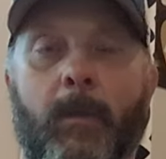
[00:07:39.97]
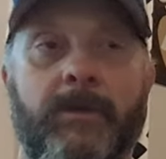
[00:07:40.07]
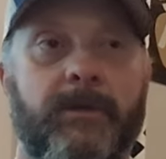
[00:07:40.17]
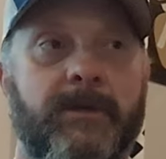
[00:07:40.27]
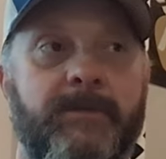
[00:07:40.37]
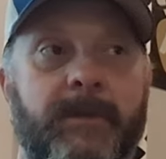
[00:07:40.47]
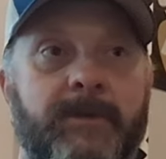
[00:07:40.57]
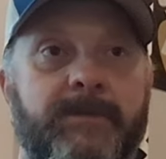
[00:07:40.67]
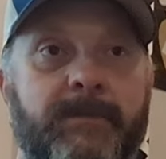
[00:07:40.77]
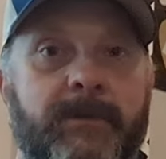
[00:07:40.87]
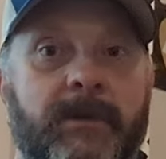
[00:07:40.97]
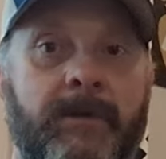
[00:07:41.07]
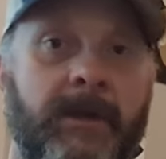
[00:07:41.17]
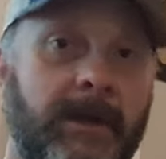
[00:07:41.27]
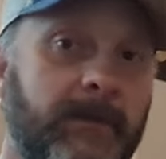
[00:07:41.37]
when you're experiencing
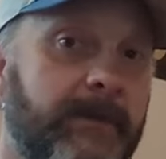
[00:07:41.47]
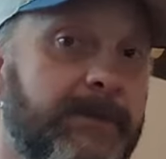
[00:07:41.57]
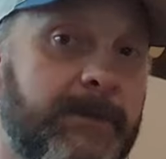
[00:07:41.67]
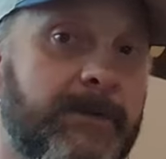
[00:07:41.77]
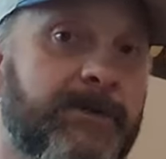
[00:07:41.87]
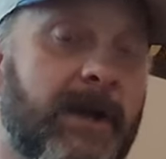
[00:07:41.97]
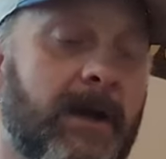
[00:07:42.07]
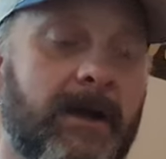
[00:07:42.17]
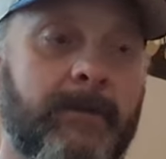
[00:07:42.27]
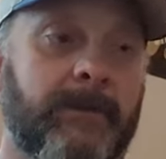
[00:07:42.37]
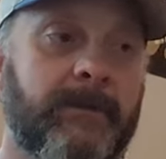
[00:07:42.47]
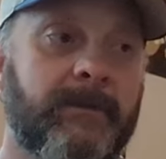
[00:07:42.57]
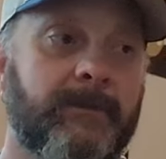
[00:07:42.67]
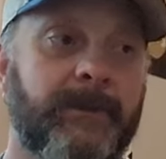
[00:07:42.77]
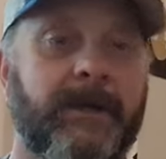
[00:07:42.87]
burnout, even if it's with your job,
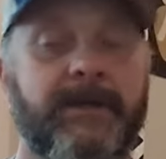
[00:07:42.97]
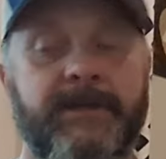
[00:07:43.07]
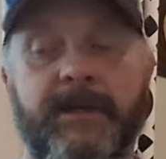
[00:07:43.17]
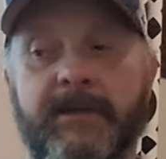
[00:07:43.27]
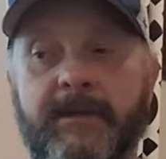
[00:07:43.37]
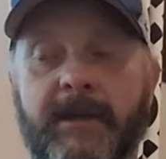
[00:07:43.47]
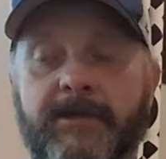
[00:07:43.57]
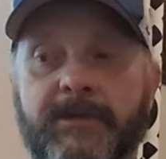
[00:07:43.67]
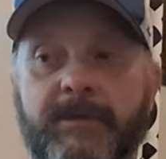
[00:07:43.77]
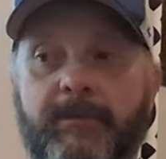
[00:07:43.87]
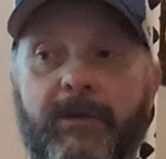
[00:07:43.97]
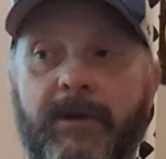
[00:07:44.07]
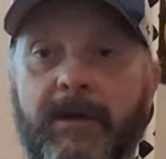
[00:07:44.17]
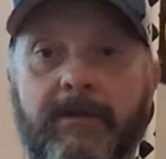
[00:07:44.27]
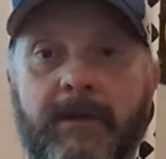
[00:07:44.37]
because that can actually
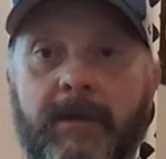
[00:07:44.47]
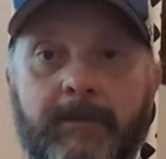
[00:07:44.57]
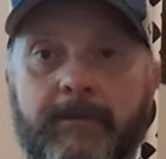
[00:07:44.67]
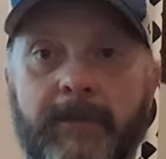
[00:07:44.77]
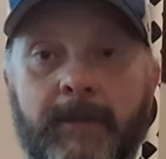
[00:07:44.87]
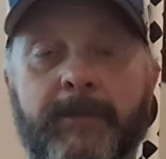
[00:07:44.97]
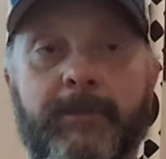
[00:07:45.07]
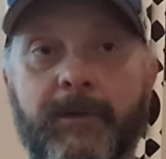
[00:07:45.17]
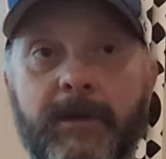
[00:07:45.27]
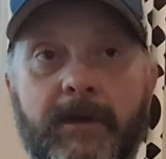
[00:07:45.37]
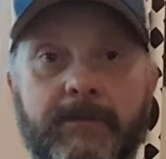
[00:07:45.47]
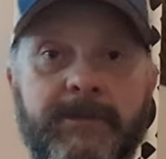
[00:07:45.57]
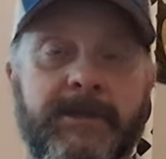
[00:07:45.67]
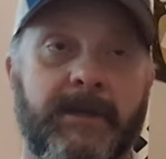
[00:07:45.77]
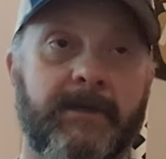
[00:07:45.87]
burn out, help help the
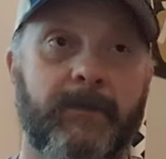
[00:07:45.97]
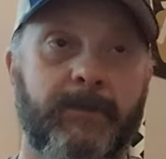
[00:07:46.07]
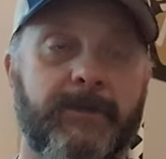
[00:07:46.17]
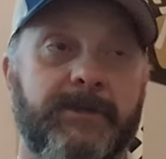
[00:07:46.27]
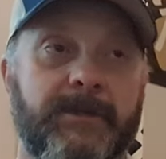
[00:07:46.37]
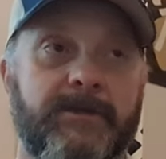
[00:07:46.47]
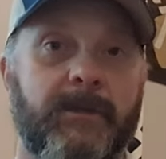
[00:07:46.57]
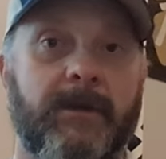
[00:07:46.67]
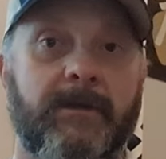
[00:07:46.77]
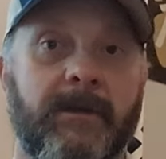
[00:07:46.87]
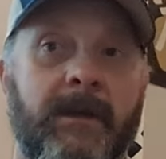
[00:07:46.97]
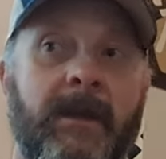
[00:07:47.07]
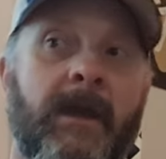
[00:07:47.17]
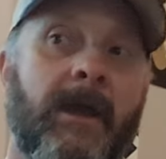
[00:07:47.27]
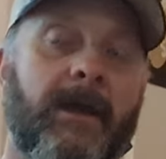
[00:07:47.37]
burnout set in with music as well.
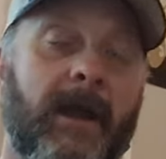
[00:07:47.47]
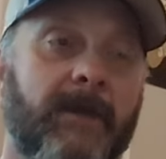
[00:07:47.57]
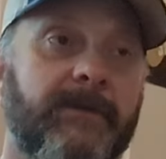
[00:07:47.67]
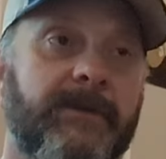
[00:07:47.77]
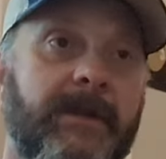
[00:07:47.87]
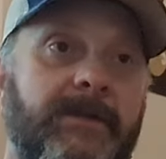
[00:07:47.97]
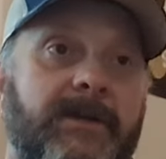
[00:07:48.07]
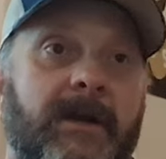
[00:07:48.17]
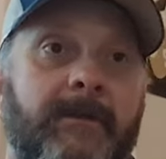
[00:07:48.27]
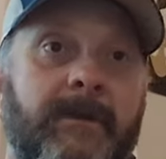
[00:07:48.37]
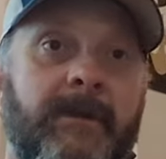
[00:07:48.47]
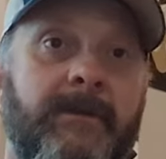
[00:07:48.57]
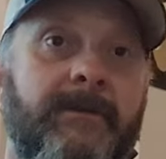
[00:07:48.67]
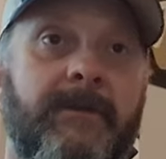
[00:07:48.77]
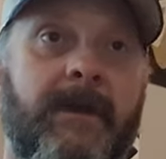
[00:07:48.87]
And having a day job
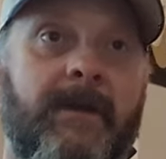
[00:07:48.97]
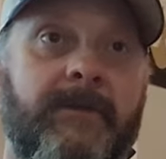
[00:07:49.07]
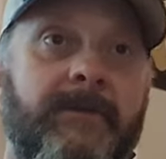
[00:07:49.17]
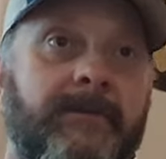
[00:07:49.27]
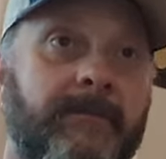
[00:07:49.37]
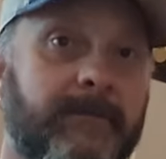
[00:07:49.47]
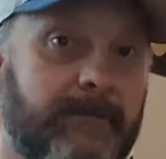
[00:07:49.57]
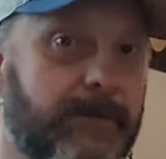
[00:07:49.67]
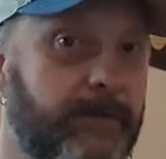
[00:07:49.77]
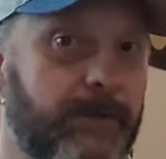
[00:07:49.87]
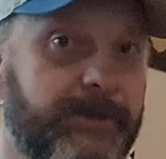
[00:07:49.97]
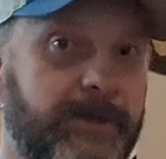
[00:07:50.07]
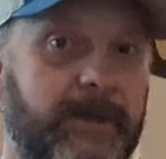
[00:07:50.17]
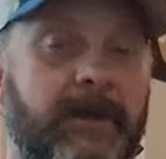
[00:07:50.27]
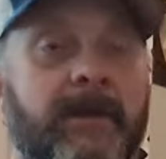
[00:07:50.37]
and having the
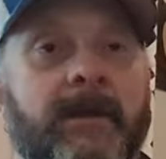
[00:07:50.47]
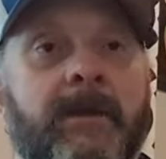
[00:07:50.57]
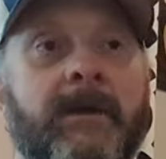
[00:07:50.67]
music